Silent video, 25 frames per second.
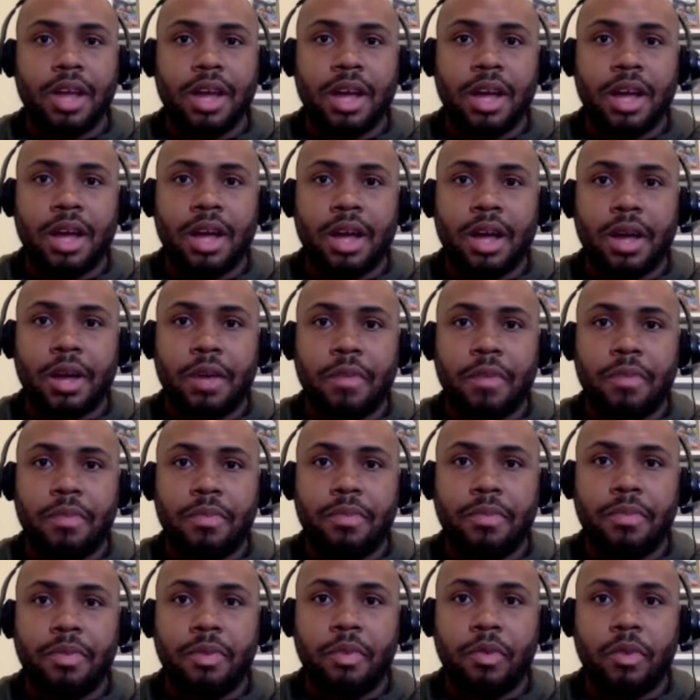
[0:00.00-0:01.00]

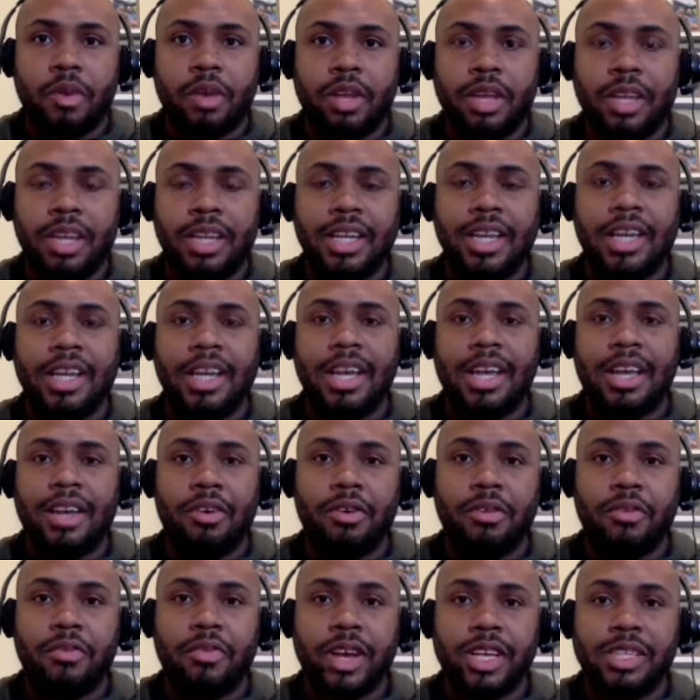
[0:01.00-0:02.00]
on LinkedIn and
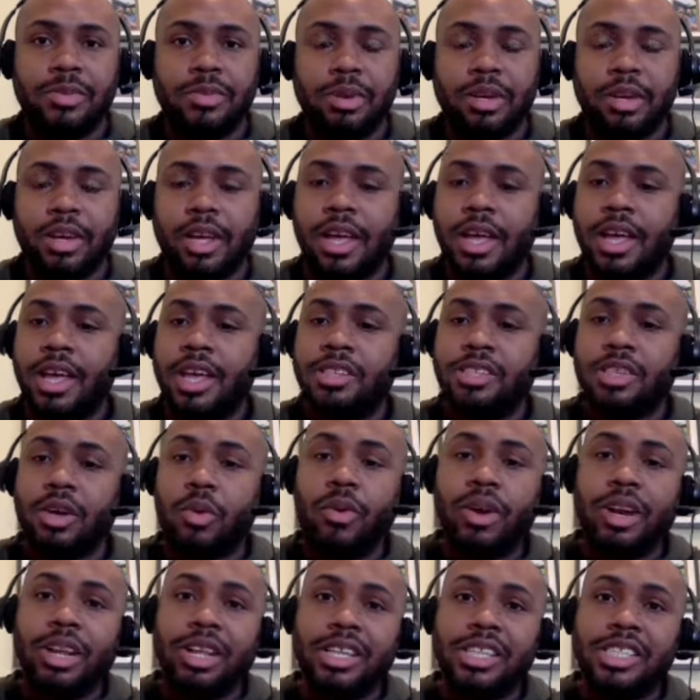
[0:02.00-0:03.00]
on Facebook. So
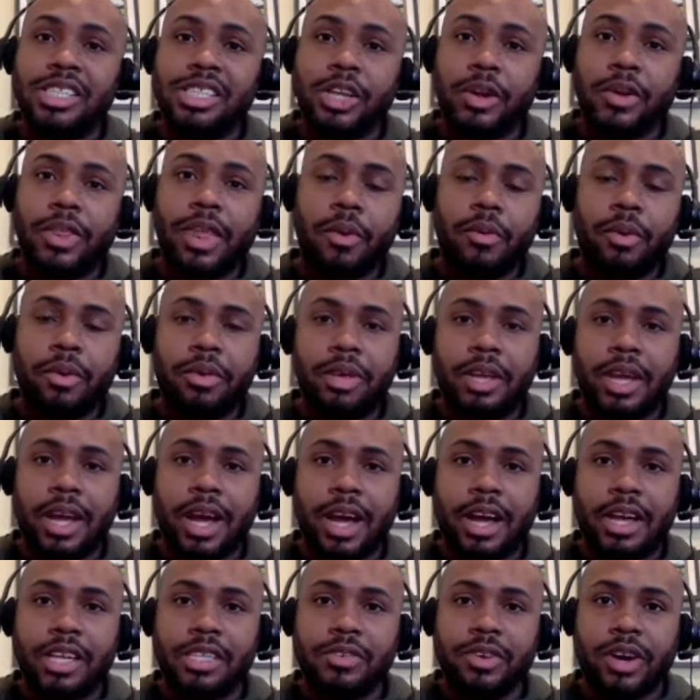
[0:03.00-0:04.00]
I wanted to share that with you
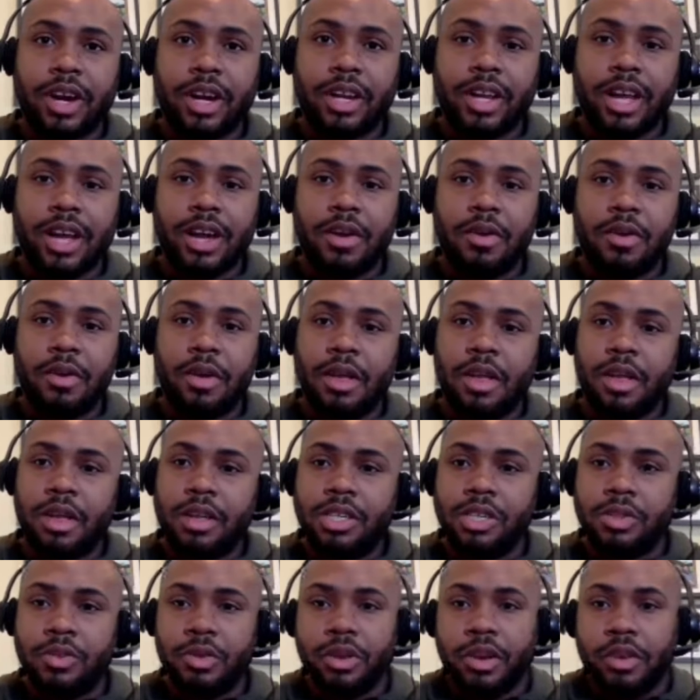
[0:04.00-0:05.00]
guys right now.
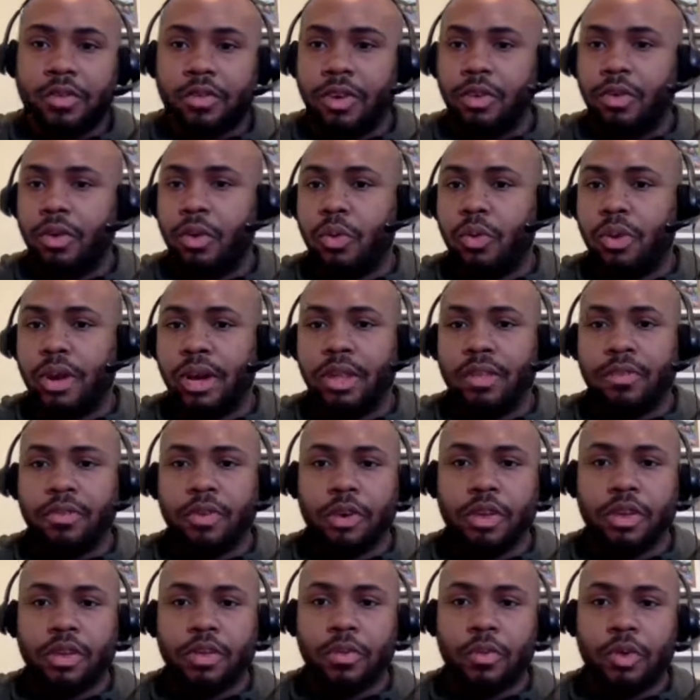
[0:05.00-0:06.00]
Just want to review real quick.
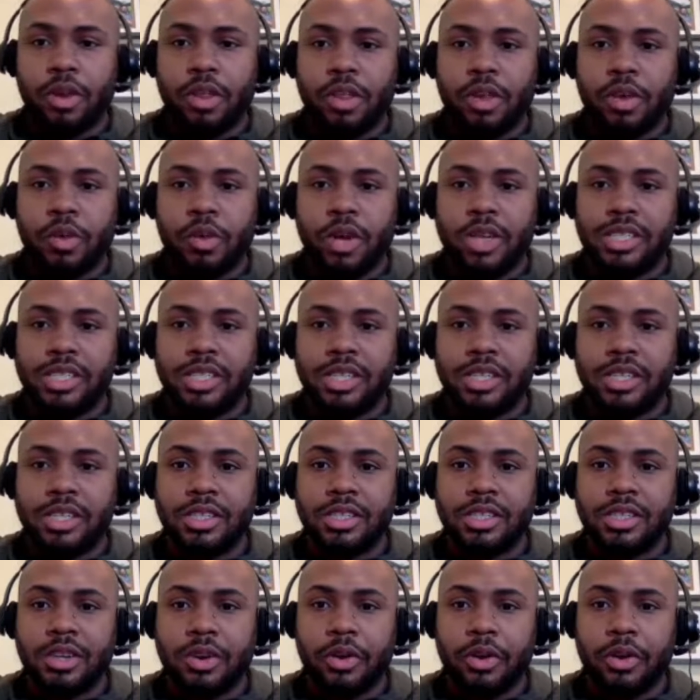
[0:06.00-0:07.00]
One of the
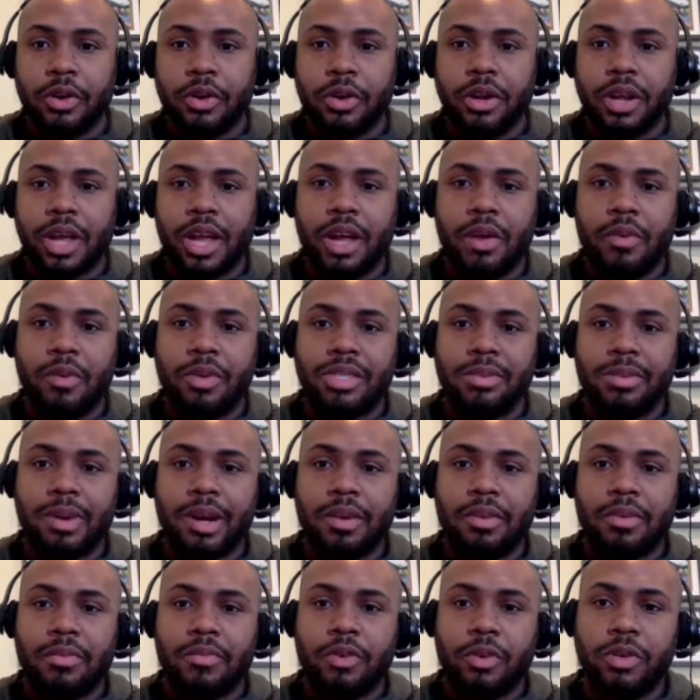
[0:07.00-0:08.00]
questions earlier today was
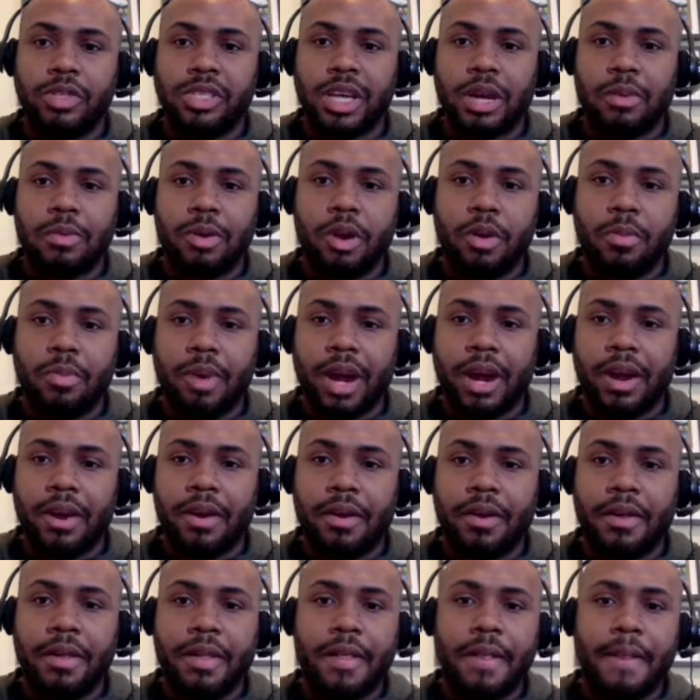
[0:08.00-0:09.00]
about first-time home
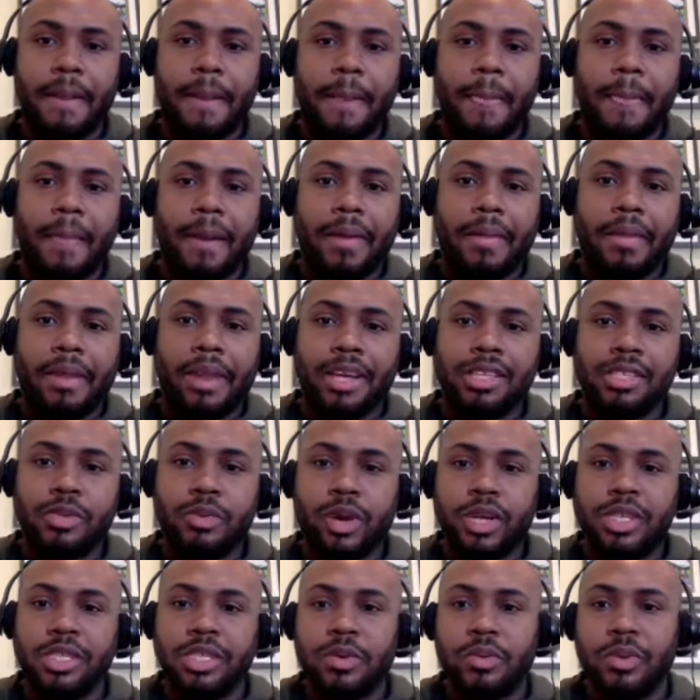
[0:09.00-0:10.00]
buyer. The next
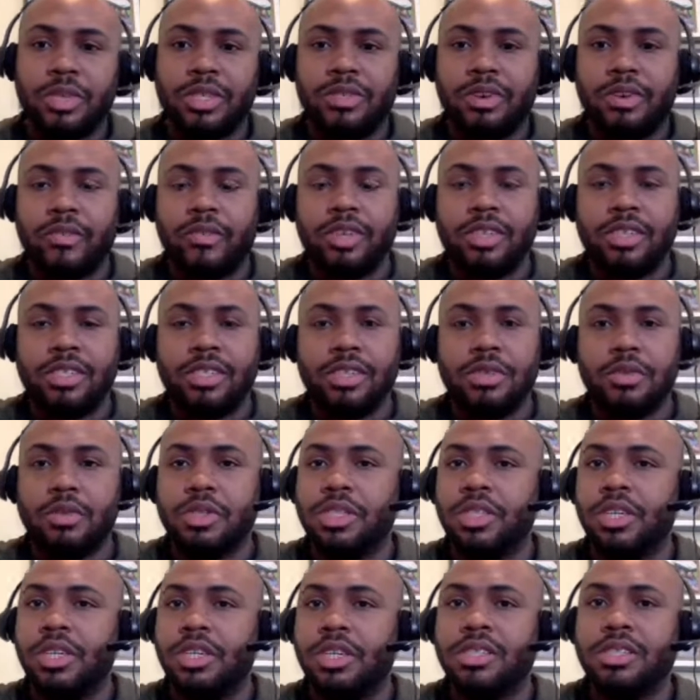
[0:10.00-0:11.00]
question was a reference to
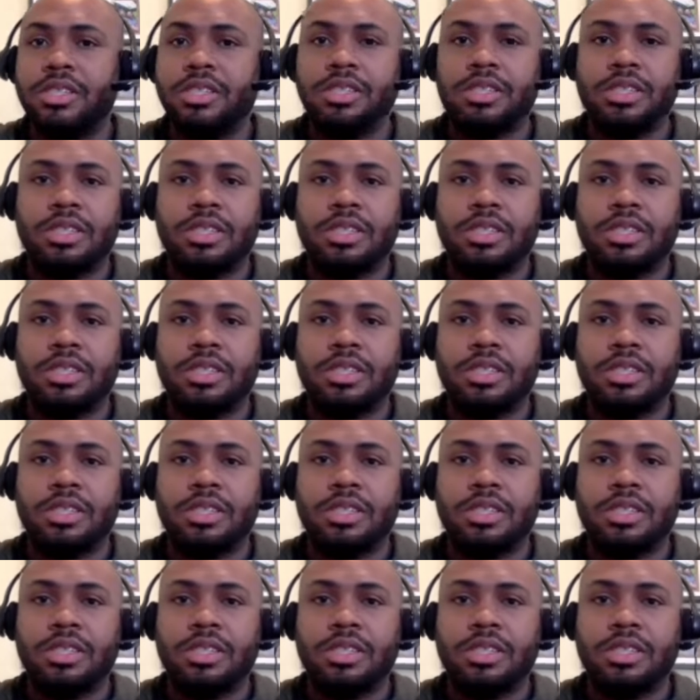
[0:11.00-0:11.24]
should